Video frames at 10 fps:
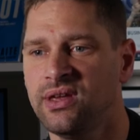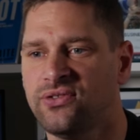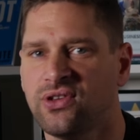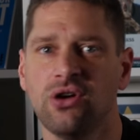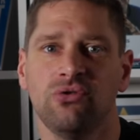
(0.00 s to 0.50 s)

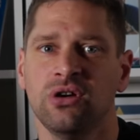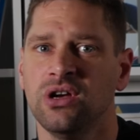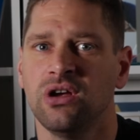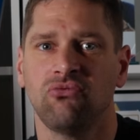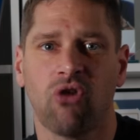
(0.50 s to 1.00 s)
So
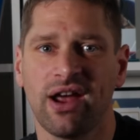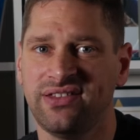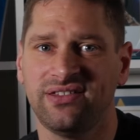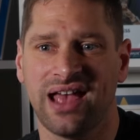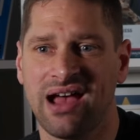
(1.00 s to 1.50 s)

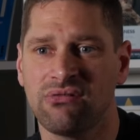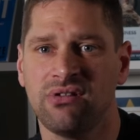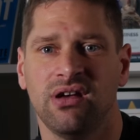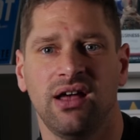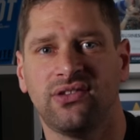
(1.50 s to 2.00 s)
write it
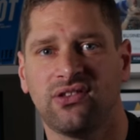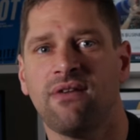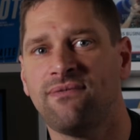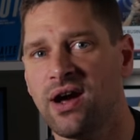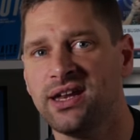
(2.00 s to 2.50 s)
down and
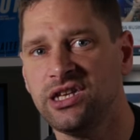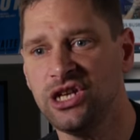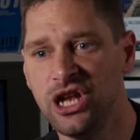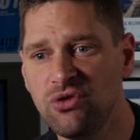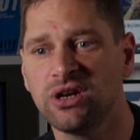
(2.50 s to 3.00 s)
start finding
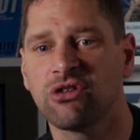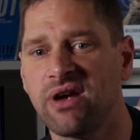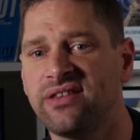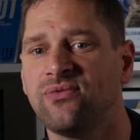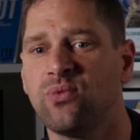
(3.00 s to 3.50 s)
new and
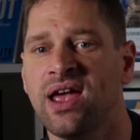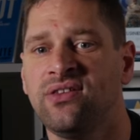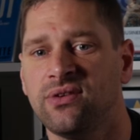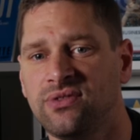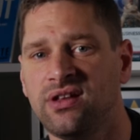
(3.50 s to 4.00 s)
creative
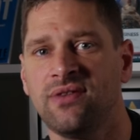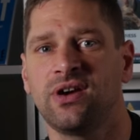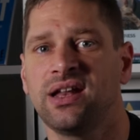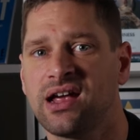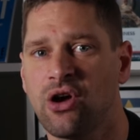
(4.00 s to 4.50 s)
ways of
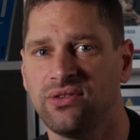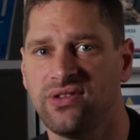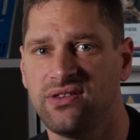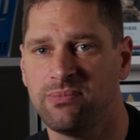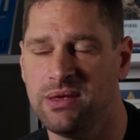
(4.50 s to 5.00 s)
delivering that
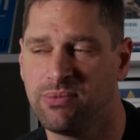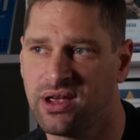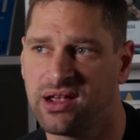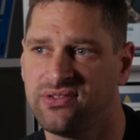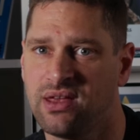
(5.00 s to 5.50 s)
content to people,
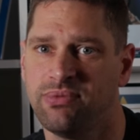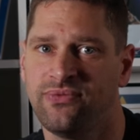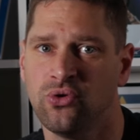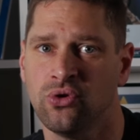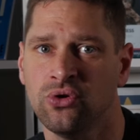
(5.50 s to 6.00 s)
like I said
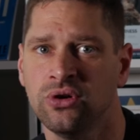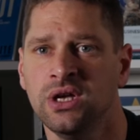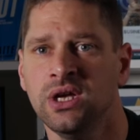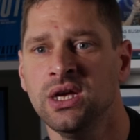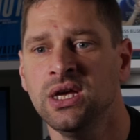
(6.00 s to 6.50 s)
before.
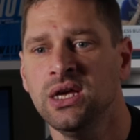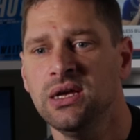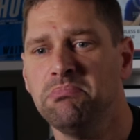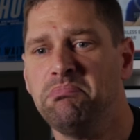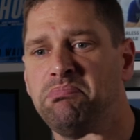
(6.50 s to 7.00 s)

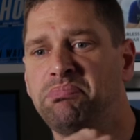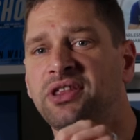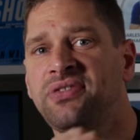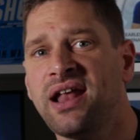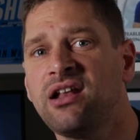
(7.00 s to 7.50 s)

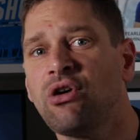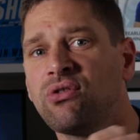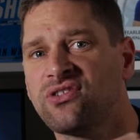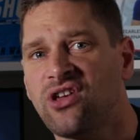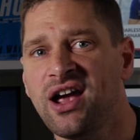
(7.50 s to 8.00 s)
But then
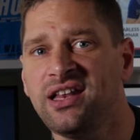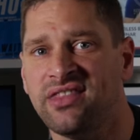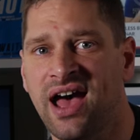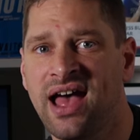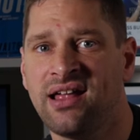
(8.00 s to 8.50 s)

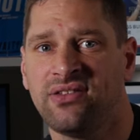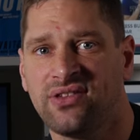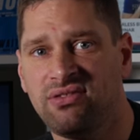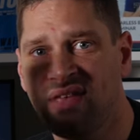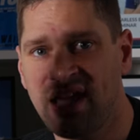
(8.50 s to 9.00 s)
alongside that,
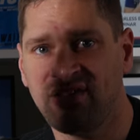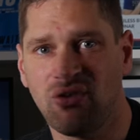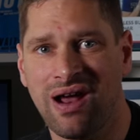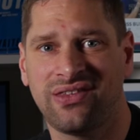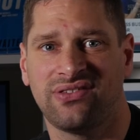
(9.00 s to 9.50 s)
so there's
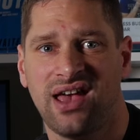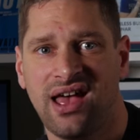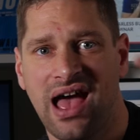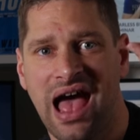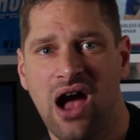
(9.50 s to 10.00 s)
your
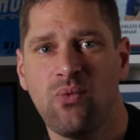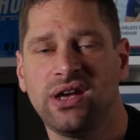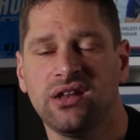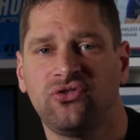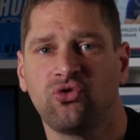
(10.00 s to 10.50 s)
asset, how are we
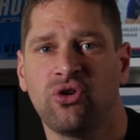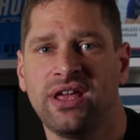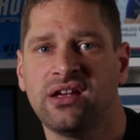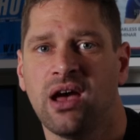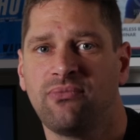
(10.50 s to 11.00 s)
going to draw an
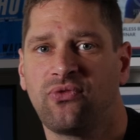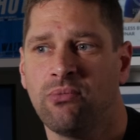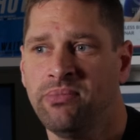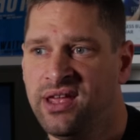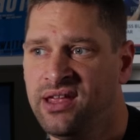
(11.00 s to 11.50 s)
income
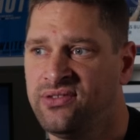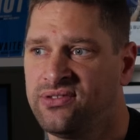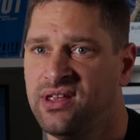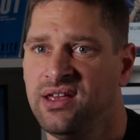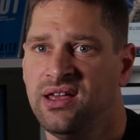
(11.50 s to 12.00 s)
from this,